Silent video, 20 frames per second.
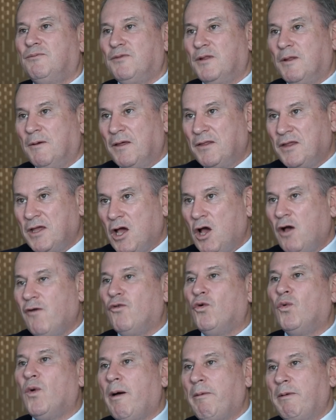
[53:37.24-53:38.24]
the
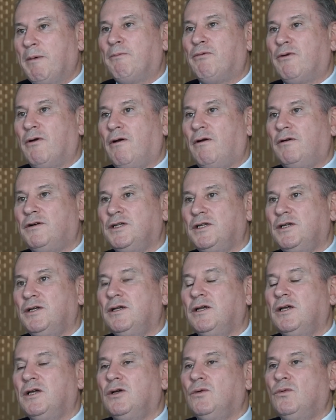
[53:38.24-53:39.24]
overwhelming priority
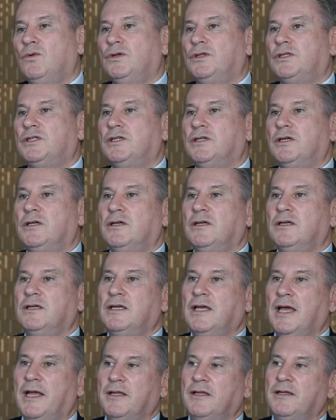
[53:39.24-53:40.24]
was to
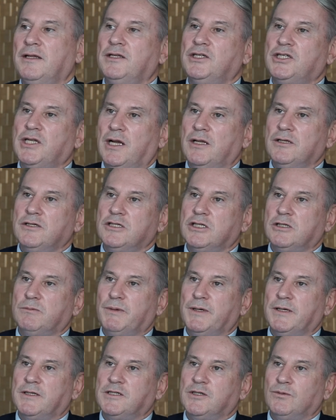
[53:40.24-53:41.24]
get an intelligence
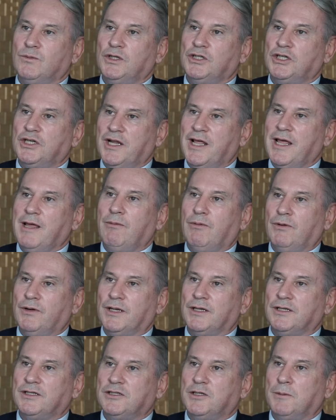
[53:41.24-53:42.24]
picture which enabled
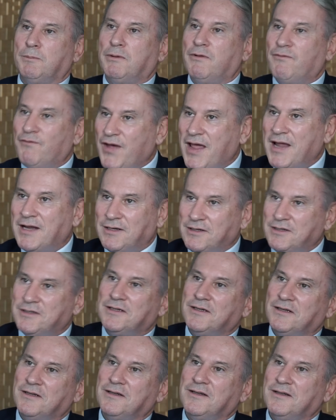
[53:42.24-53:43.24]
us to
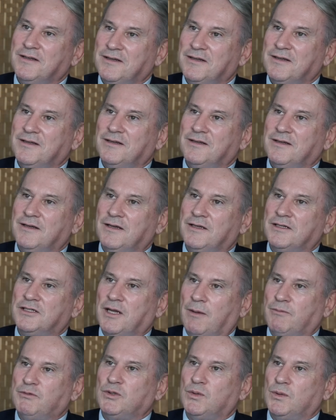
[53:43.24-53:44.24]
prevent a
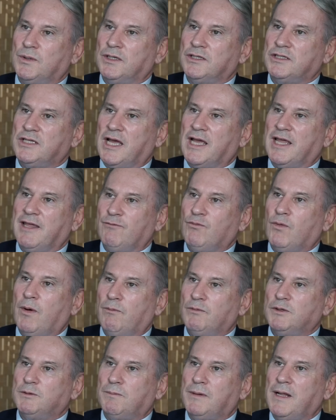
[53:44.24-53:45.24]
subsequent attack if
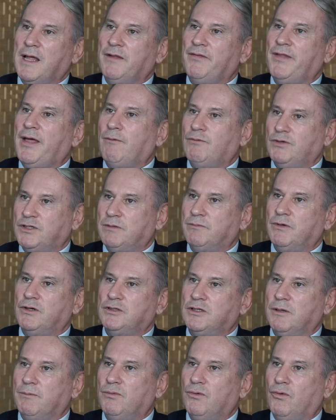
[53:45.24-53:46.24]
one was planned. That was the
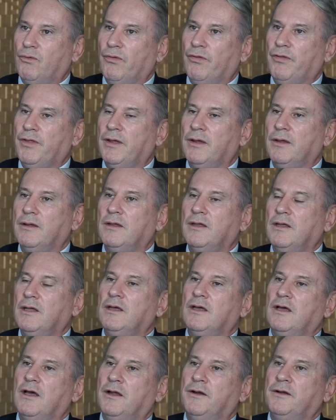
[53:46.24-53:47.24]
most important thing.
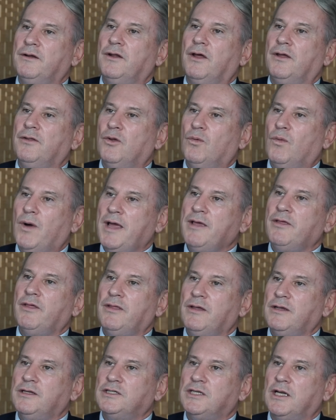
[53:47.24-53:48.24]
And the way that
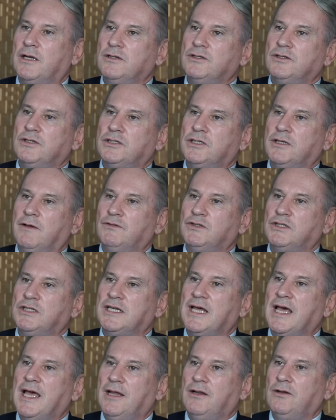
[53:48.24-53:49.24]
the intelligence
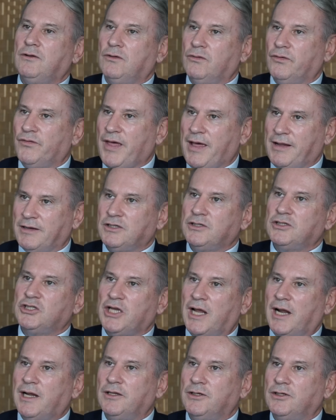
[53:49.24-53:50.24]
services handled that
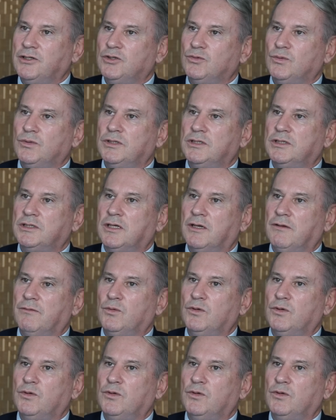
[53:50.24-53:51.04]
challenge was